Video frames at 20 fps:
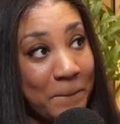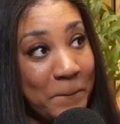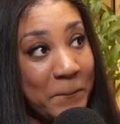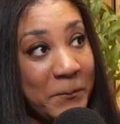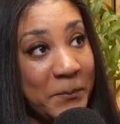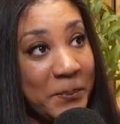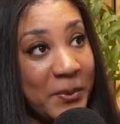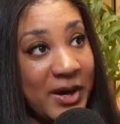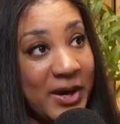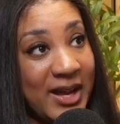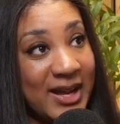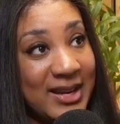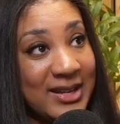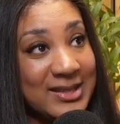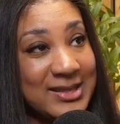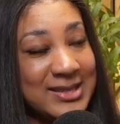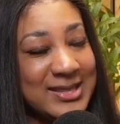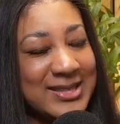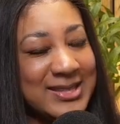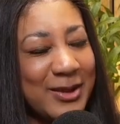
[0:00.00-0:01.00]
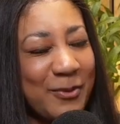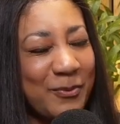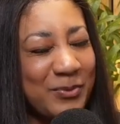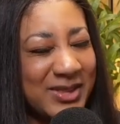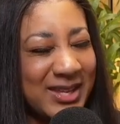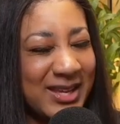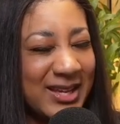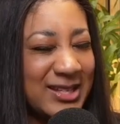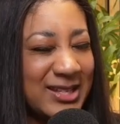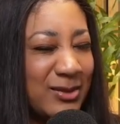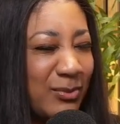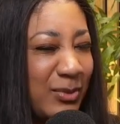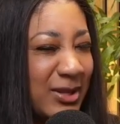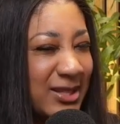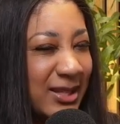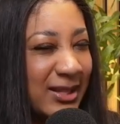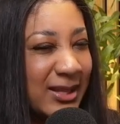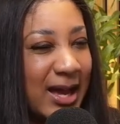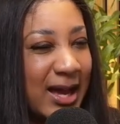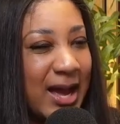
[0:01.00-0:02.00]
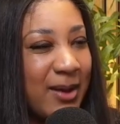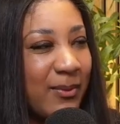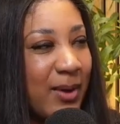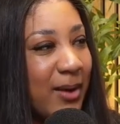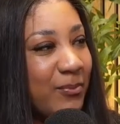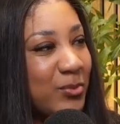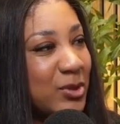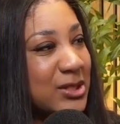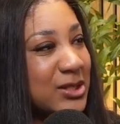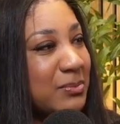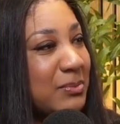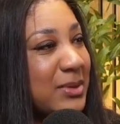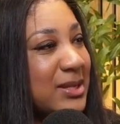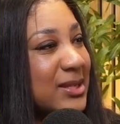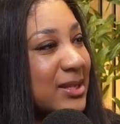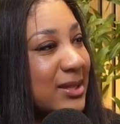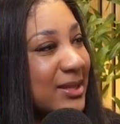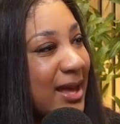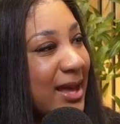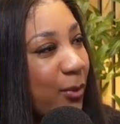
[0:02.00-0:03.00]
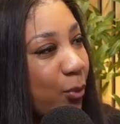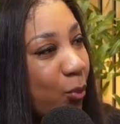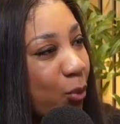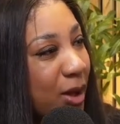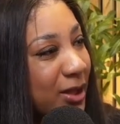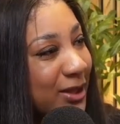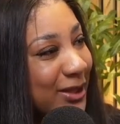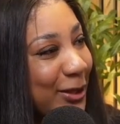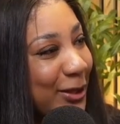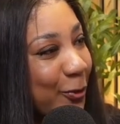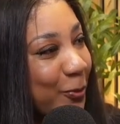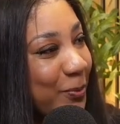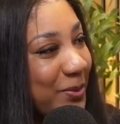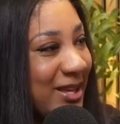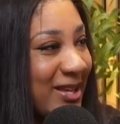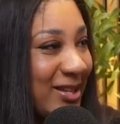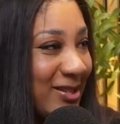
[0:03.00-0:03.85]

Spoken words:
But something is missing. Like I'm just missing that one little piece.